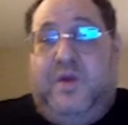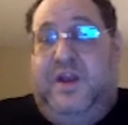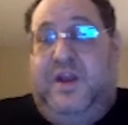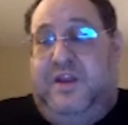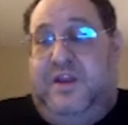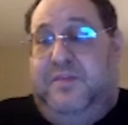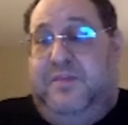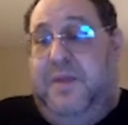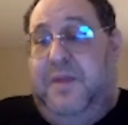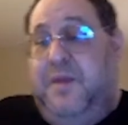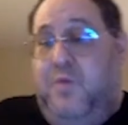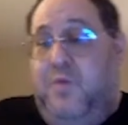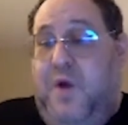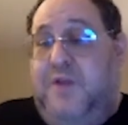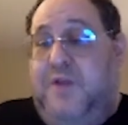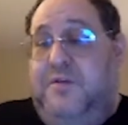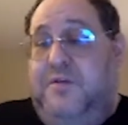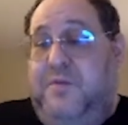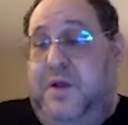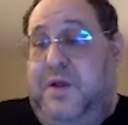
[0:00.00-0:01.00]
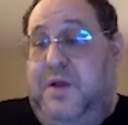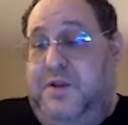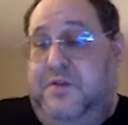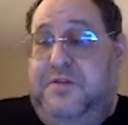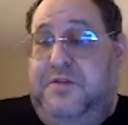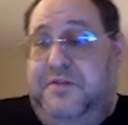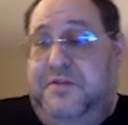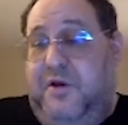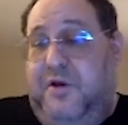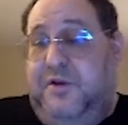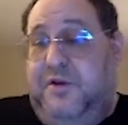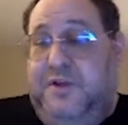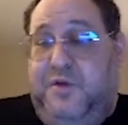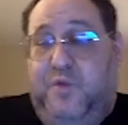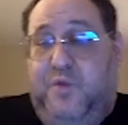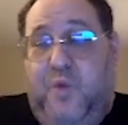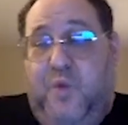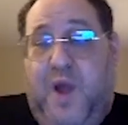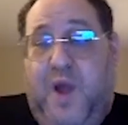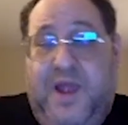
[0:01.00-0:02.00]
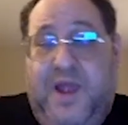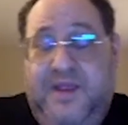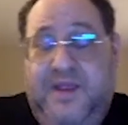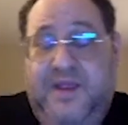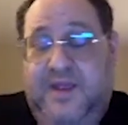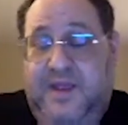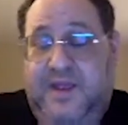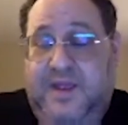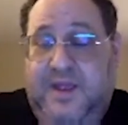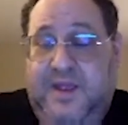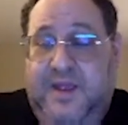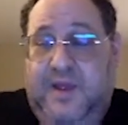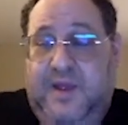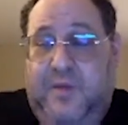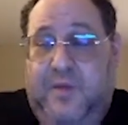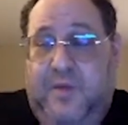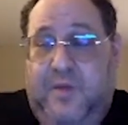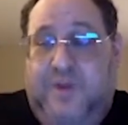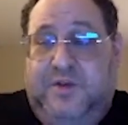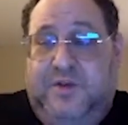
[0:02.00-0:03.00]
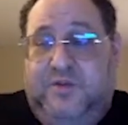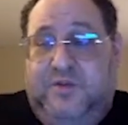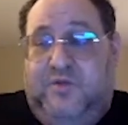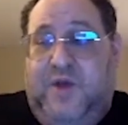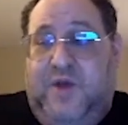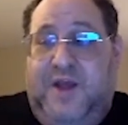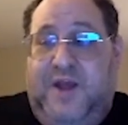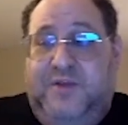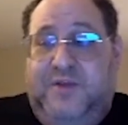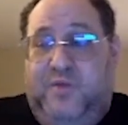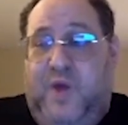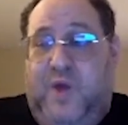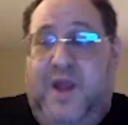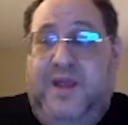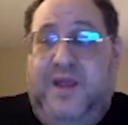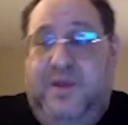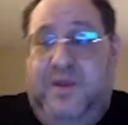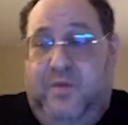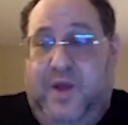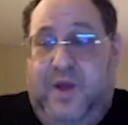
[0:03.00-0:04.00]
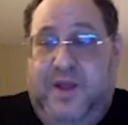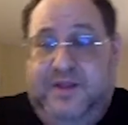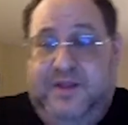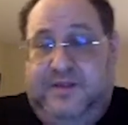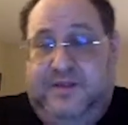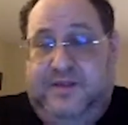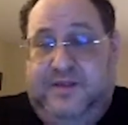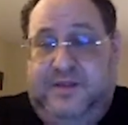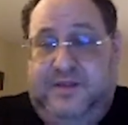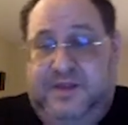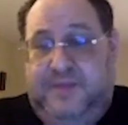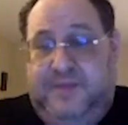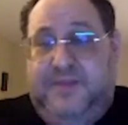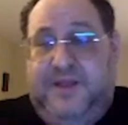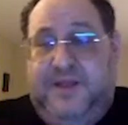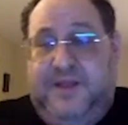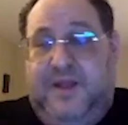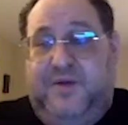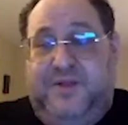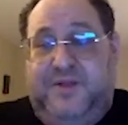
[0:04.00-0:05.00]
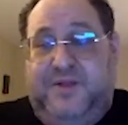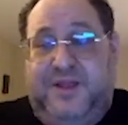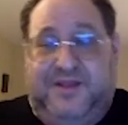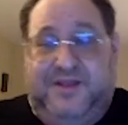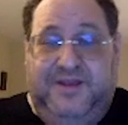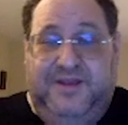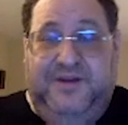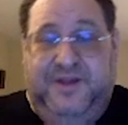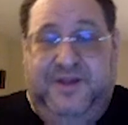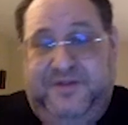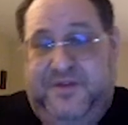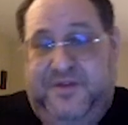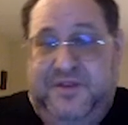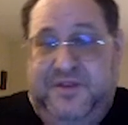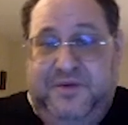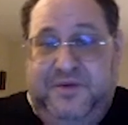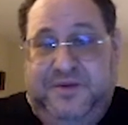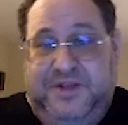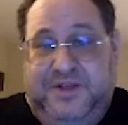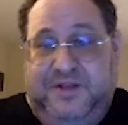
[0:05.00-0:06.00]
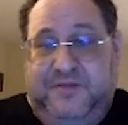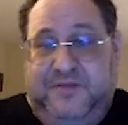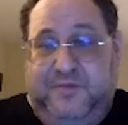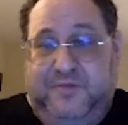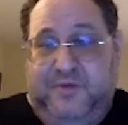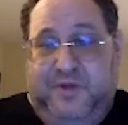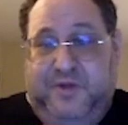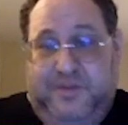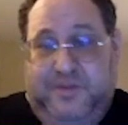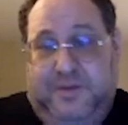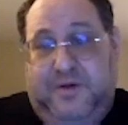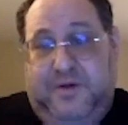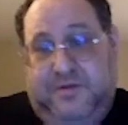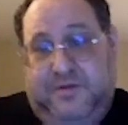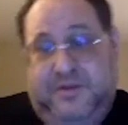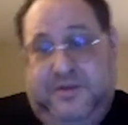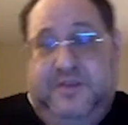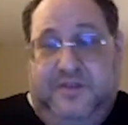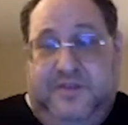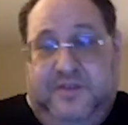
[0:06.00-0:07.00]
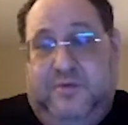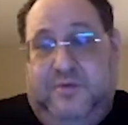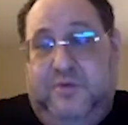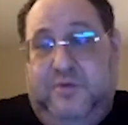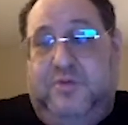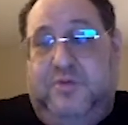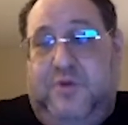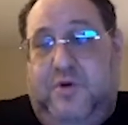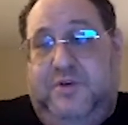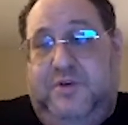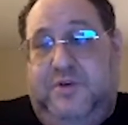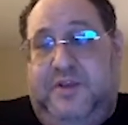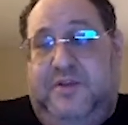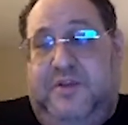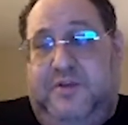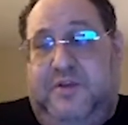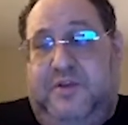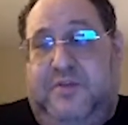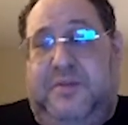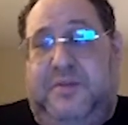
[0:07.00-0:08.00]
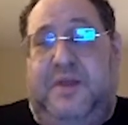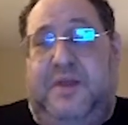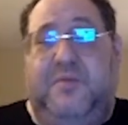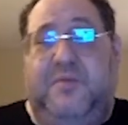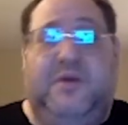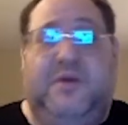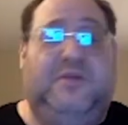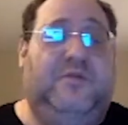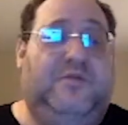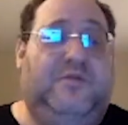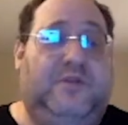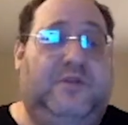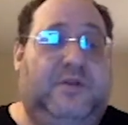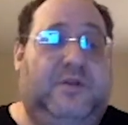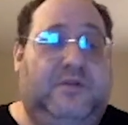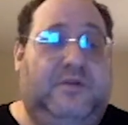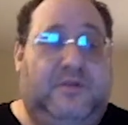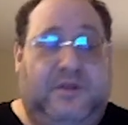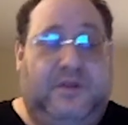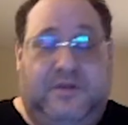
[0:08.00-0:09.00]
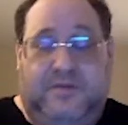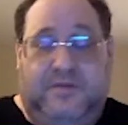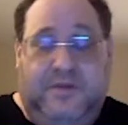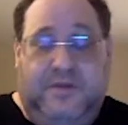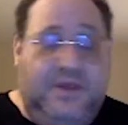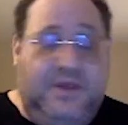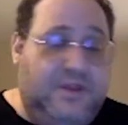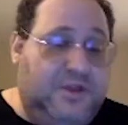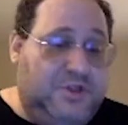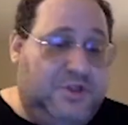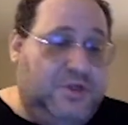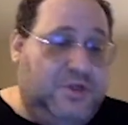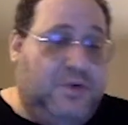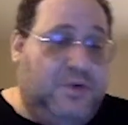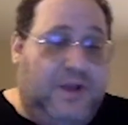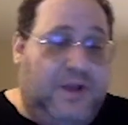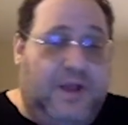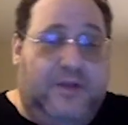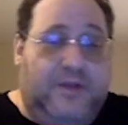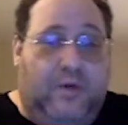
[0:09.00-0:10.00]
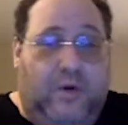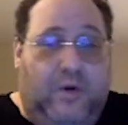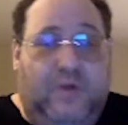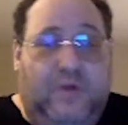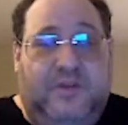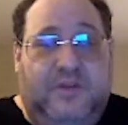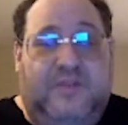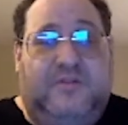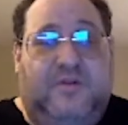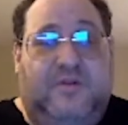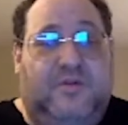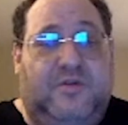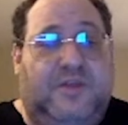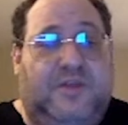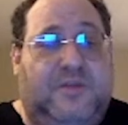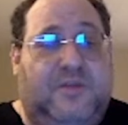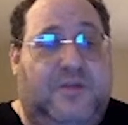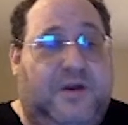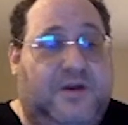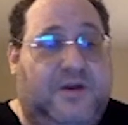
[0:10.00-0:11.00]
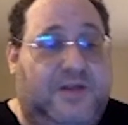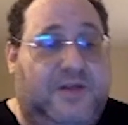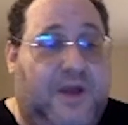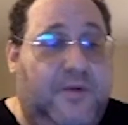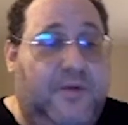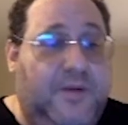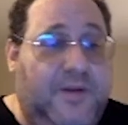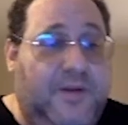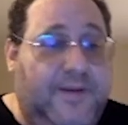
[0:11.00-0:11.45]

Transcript: explain what you thought and why, what you tried, why it seemed like a good idea even though it didn't work, because this is good context to explain what you've did in the research. You can add all these notes in Markdown.